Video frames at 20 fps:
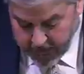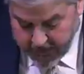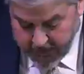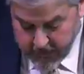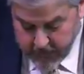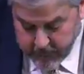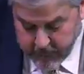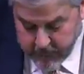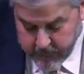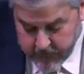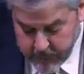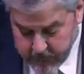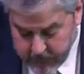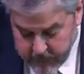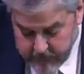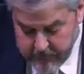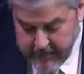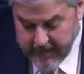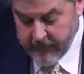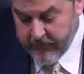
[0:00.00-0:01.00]
Graham,
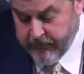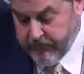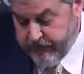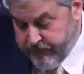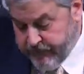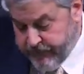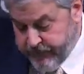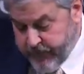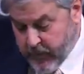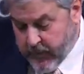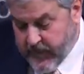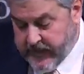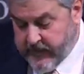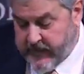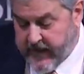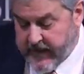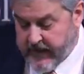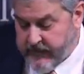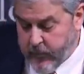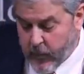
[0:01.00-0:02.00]
about a 30
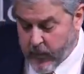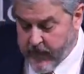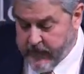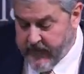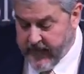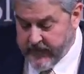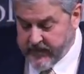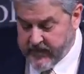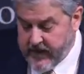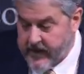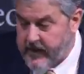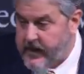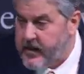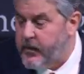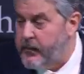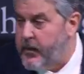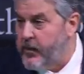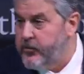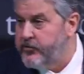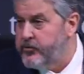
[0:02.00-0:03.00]
second, 45 second
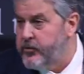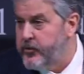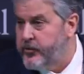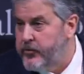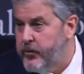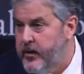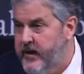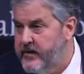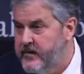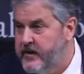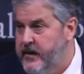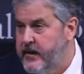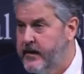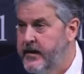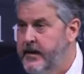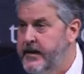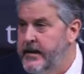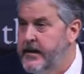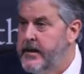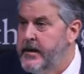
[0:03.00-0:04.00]
commercial addressing
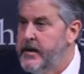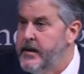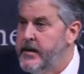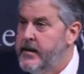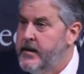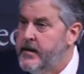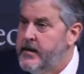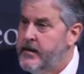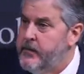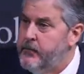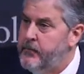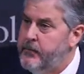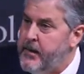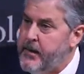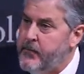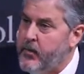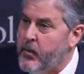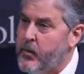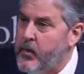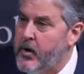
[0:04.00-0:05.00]

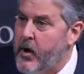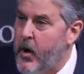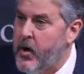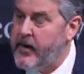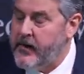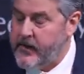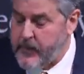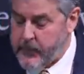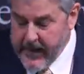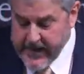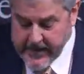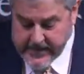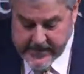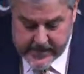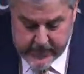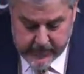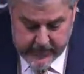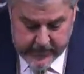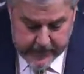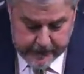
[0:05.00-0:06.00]
people regarding the
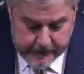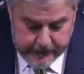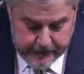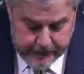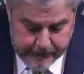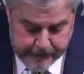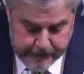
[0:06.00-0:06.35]
pandemic.